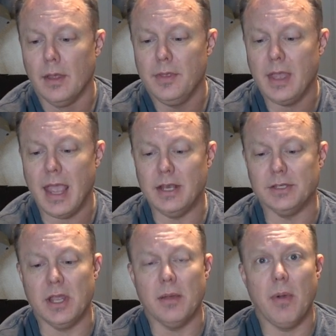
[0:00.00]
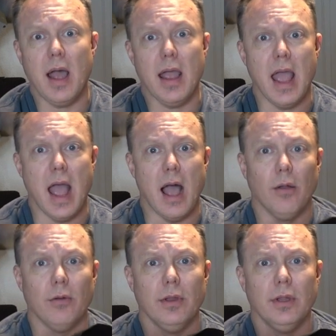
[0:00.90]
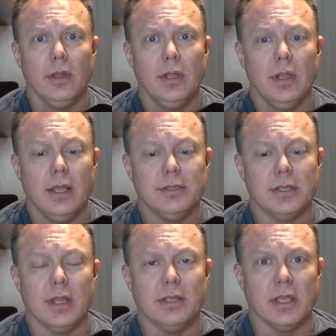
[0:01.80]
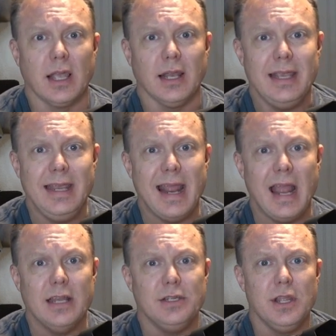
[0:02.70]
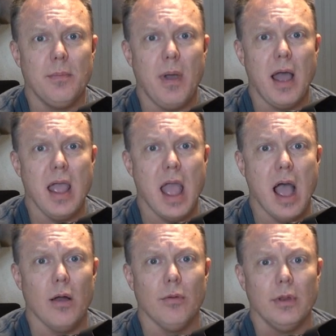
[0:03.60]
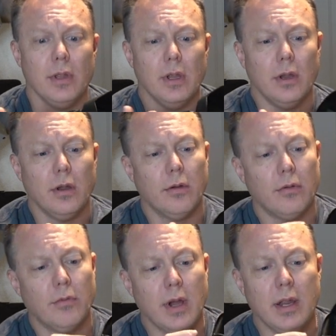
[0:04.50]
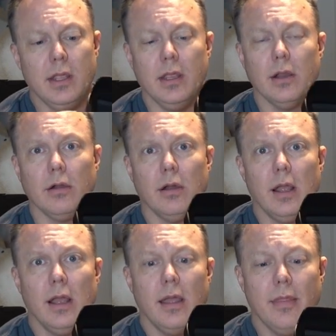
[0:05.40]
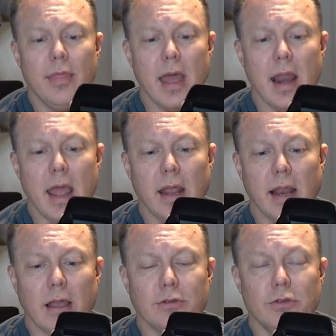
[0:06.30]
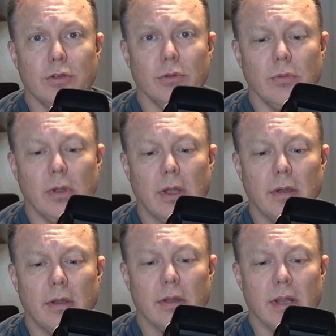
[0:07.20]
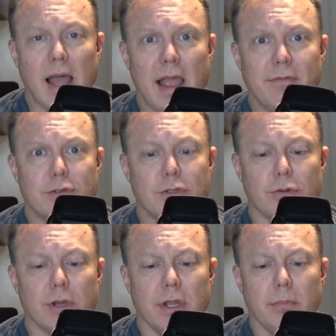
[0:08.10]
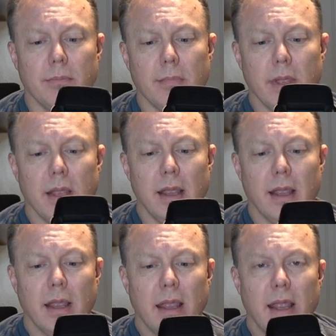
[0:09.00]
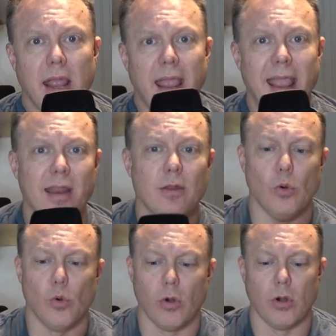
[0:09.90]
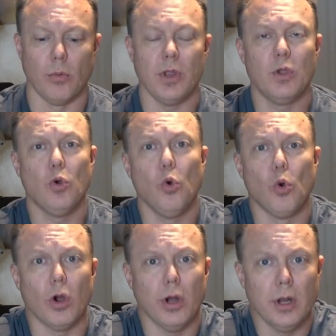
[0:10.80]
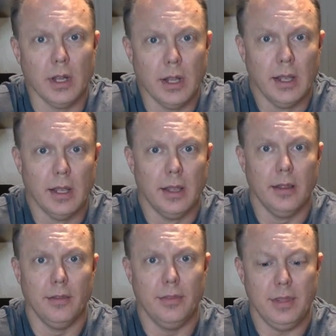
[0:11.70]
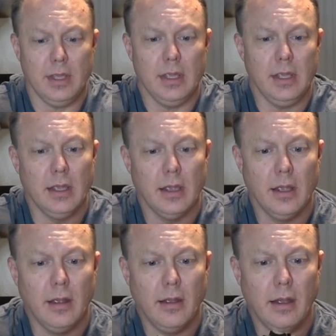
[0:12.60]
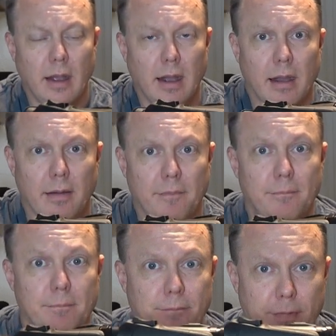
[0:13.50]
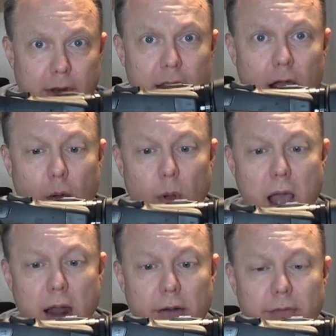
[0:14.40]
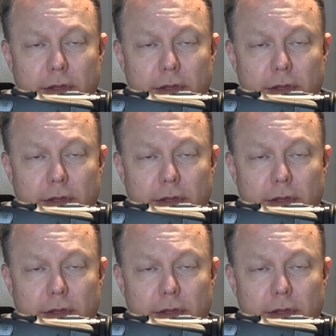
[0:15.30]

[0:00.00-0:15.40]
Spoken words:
HDMI out? It's a clean HDMI out right here that allows you to live stream and or record the video out of